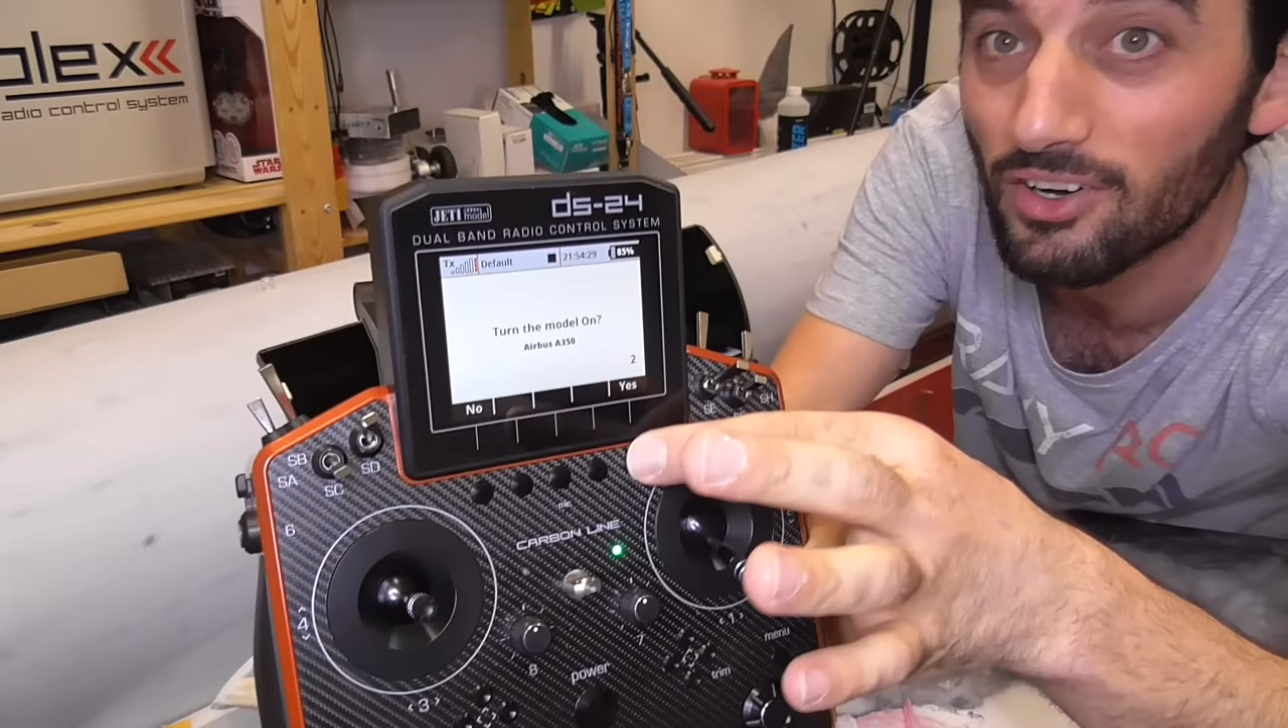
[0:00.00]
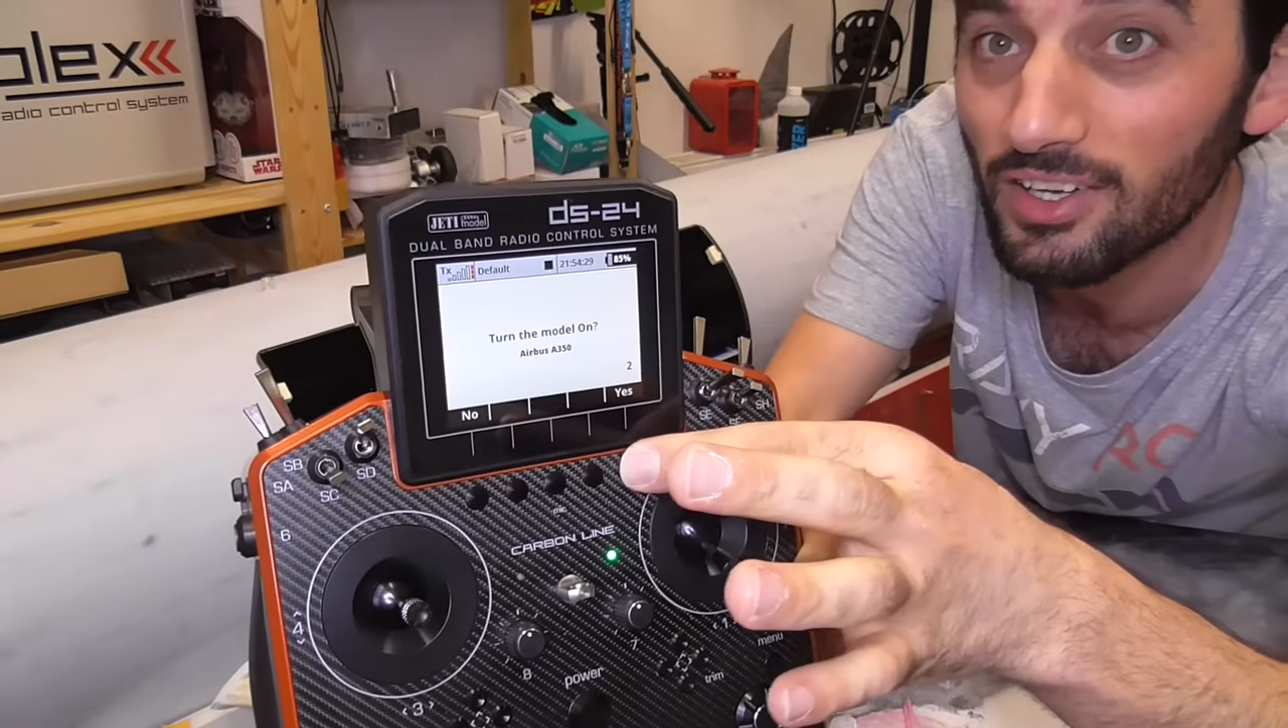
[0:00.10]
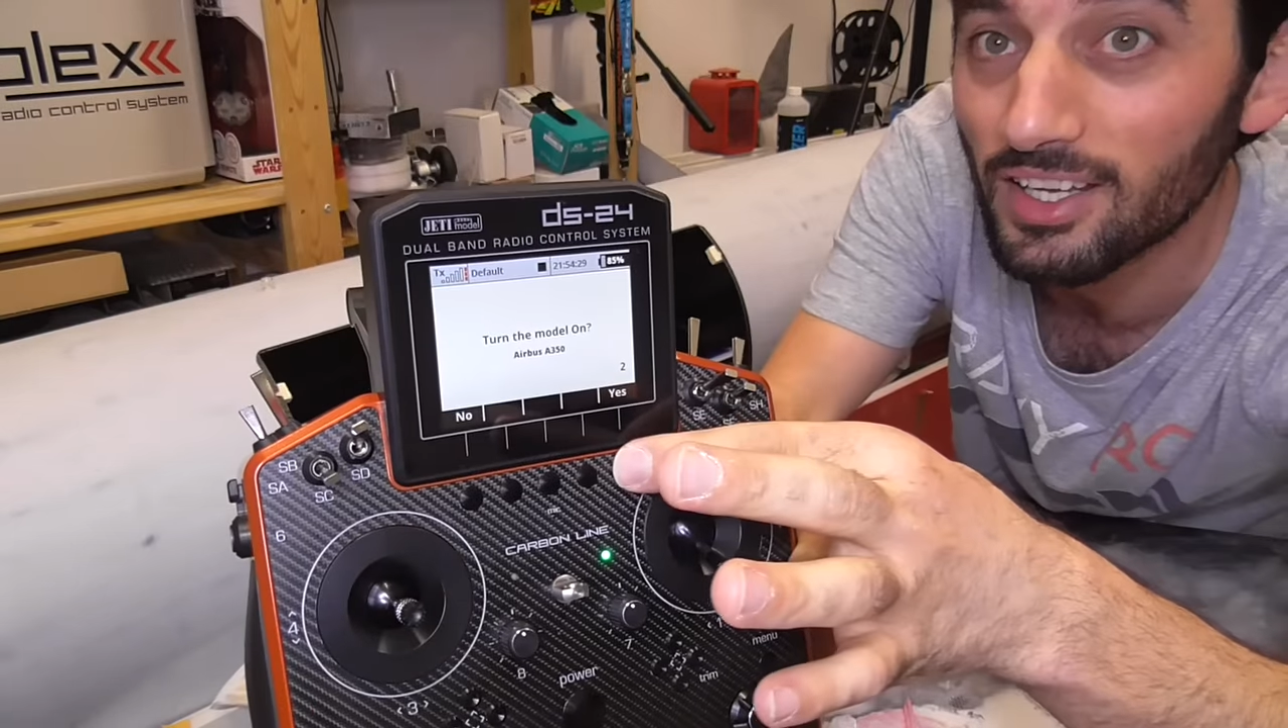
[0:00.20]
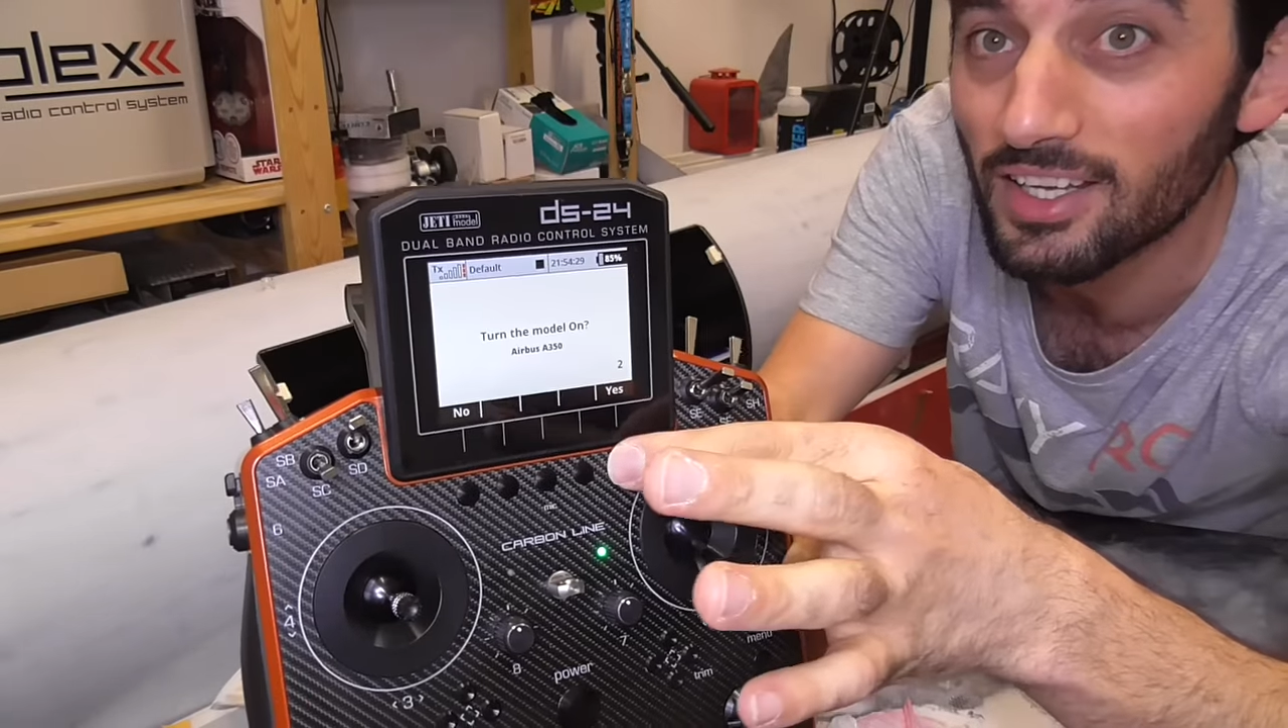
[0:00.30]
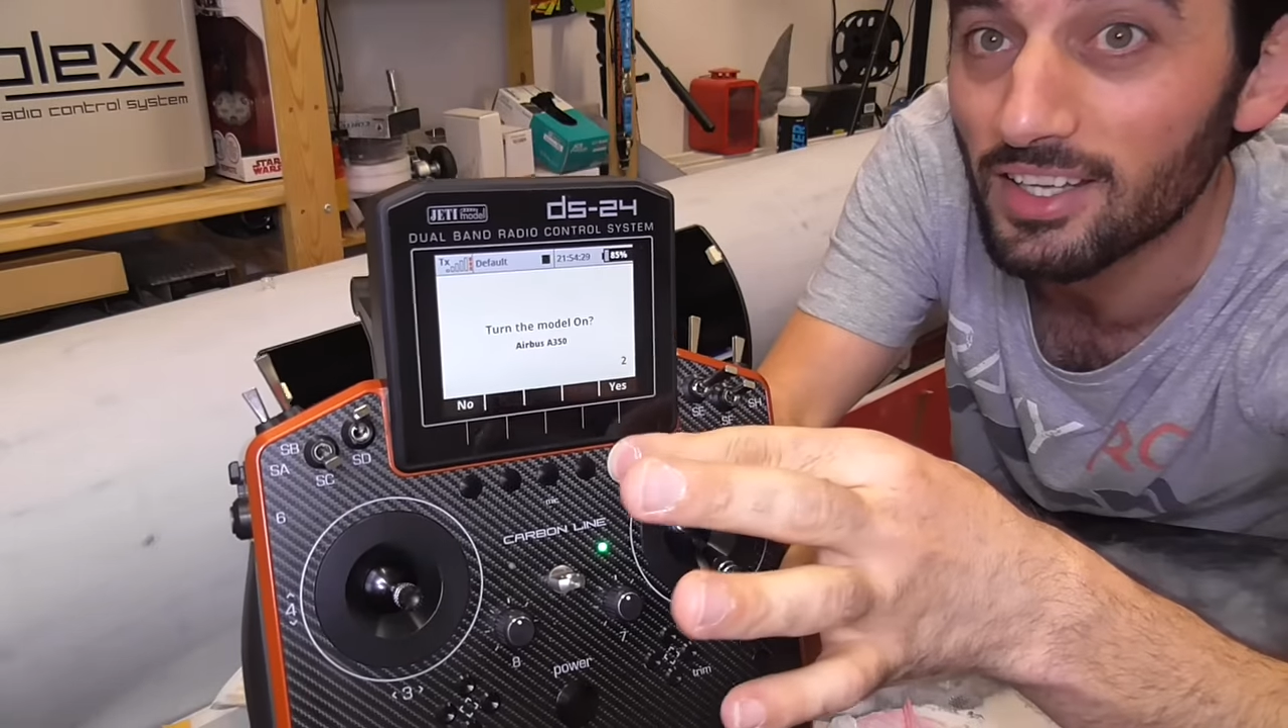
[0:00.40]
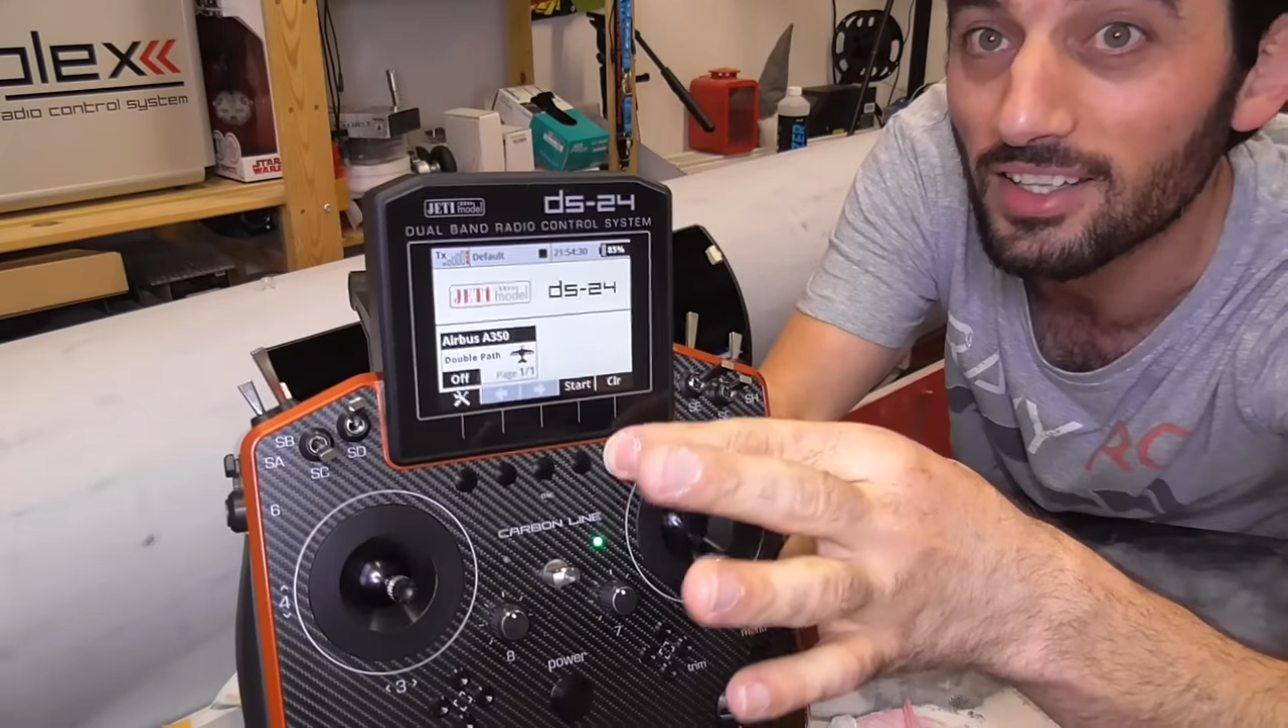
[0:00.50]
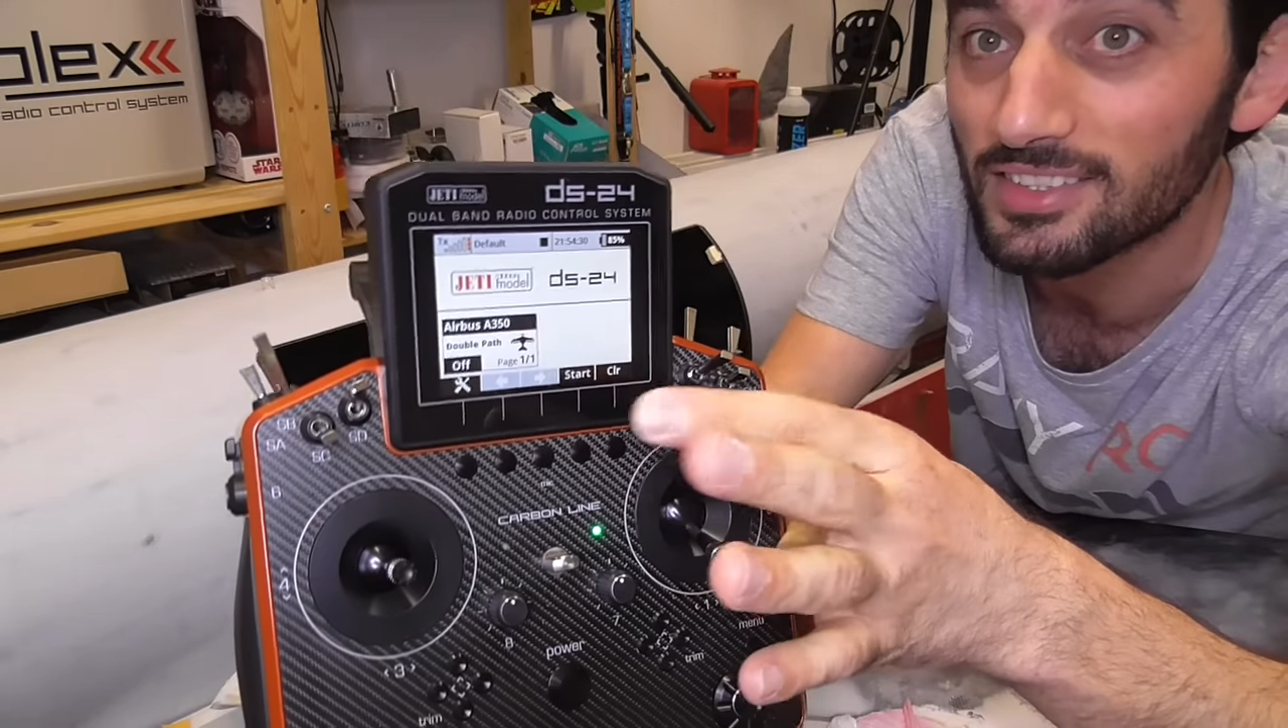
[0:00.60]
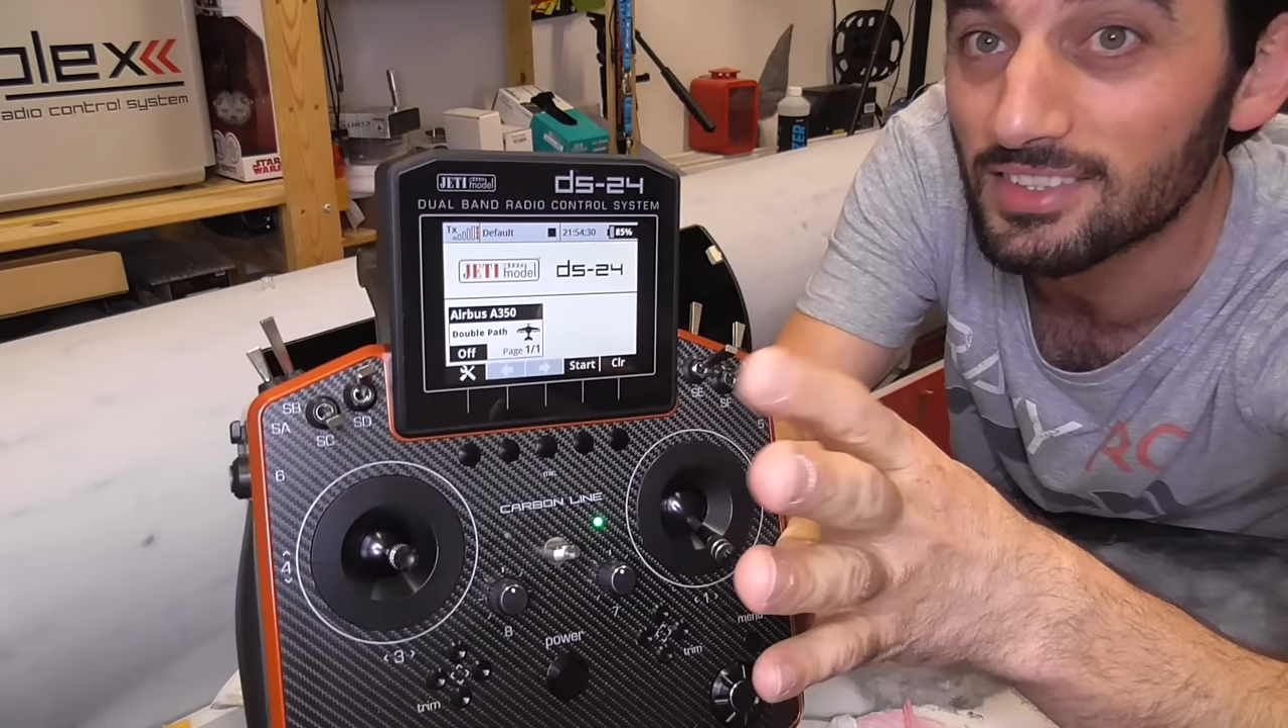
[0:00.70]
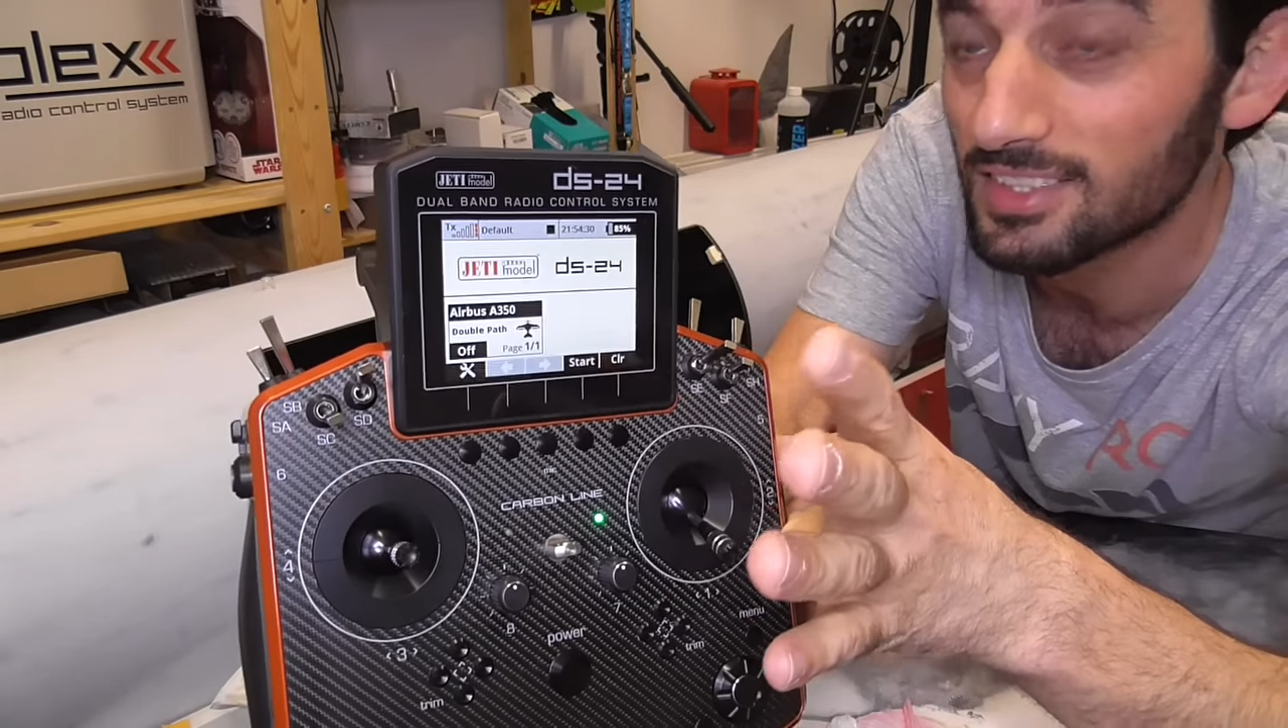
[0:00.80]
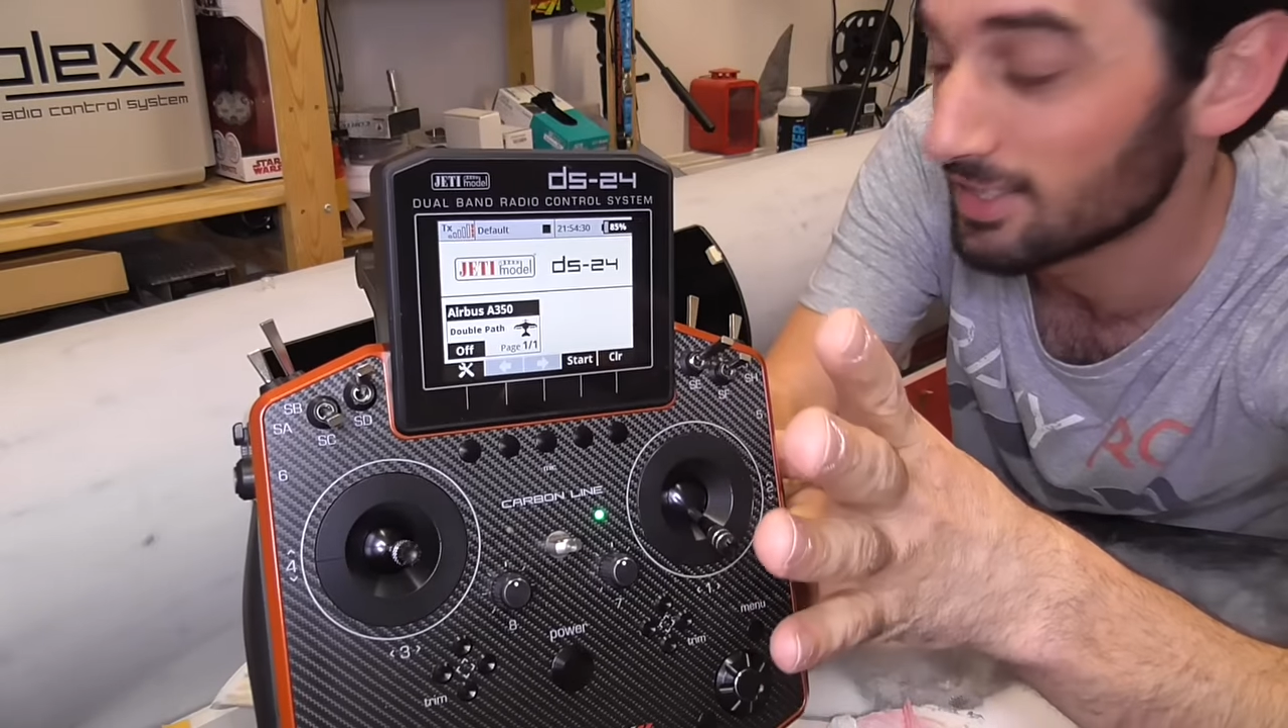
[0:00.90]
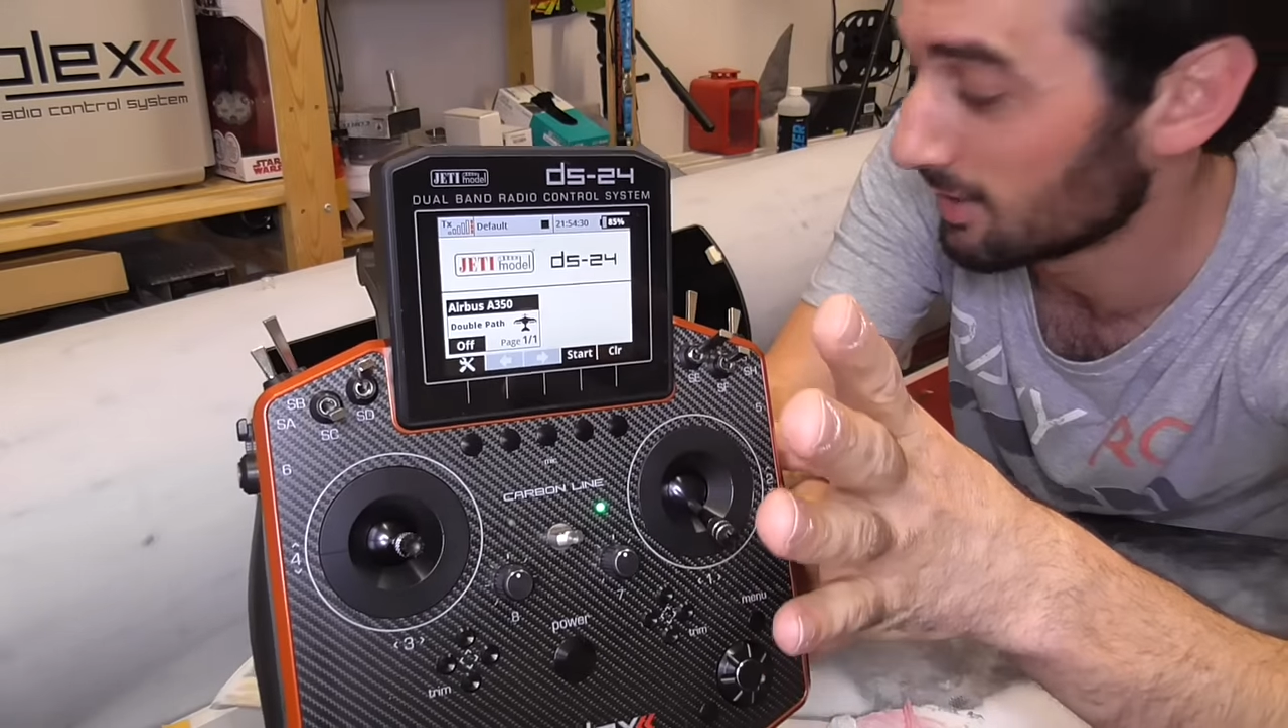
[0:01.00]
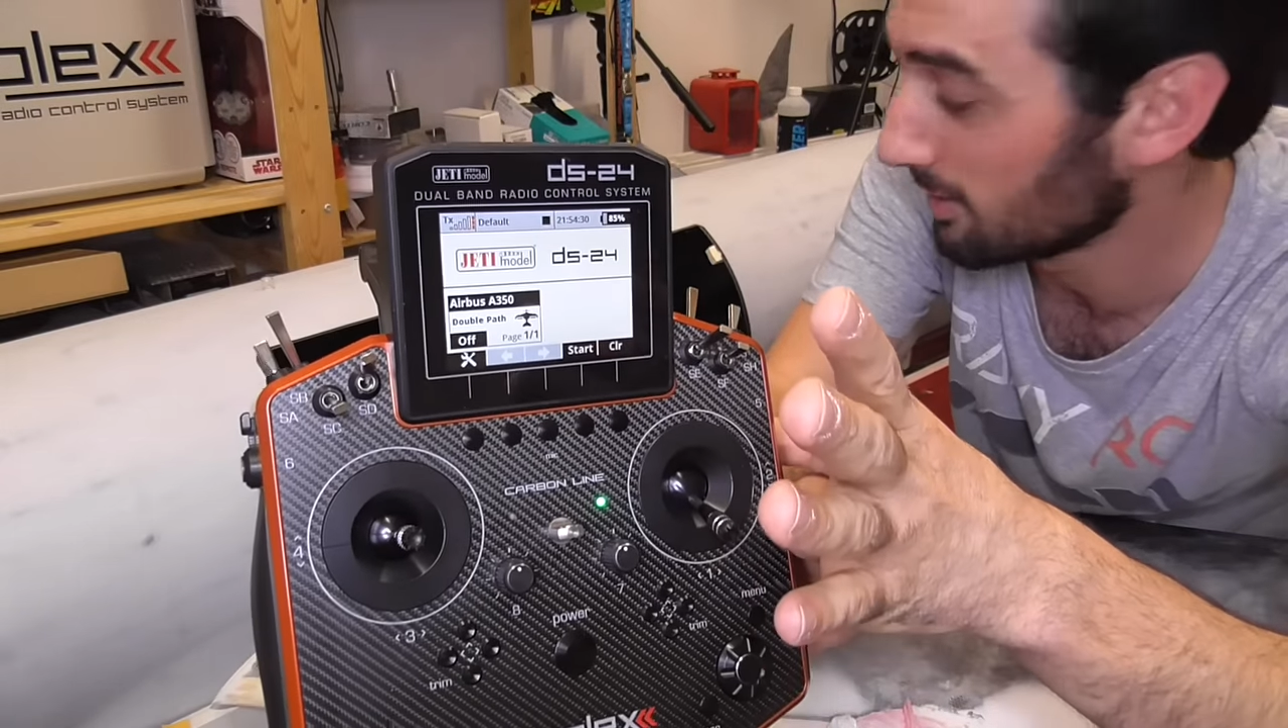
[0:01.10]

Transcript: on yes